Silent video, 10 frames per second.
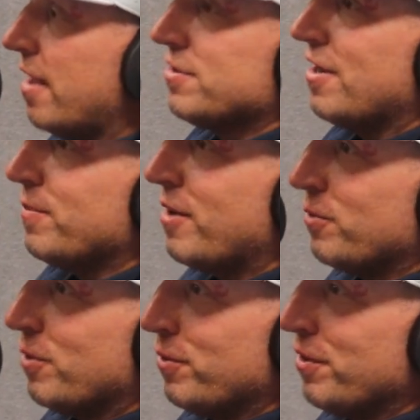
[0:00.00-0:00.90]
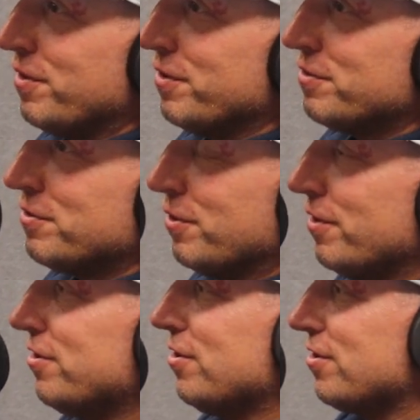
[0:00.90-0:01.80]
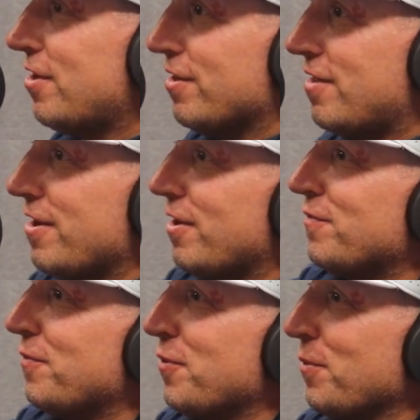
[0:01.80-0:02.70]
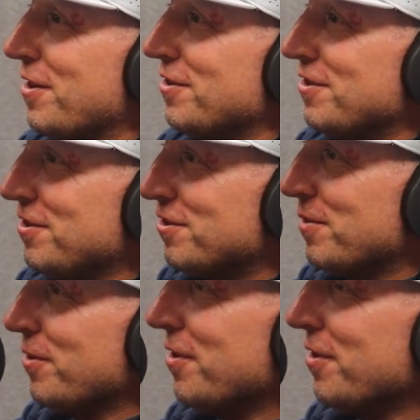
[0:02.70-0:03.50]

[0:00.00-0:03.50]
That's not my role in this. So let's just cut that off before we get to December.